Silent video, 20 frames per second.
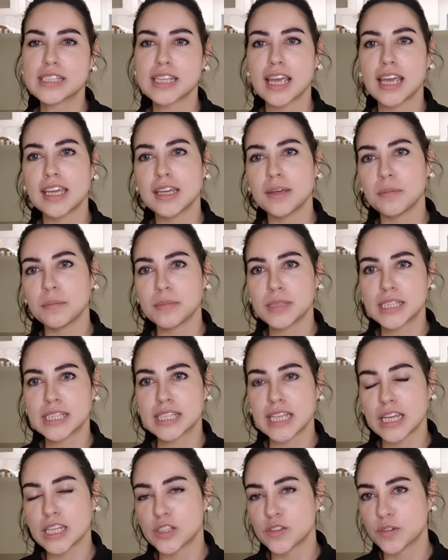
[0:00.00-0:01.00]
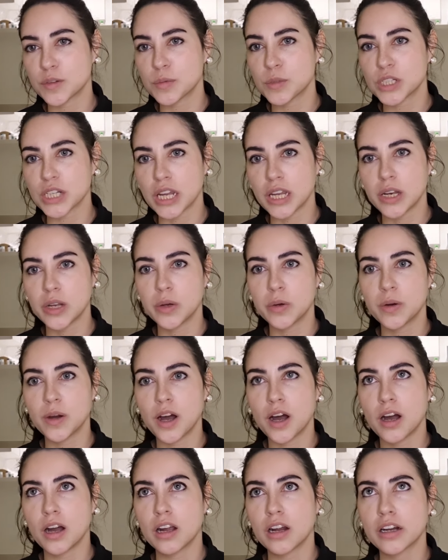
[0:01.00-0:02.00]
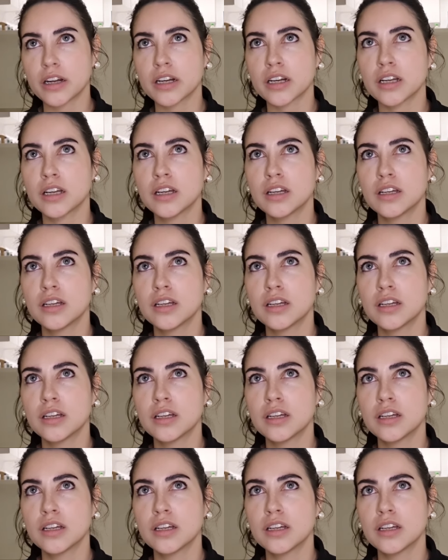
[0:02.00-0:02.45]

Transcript: say mistakes from J-Lo are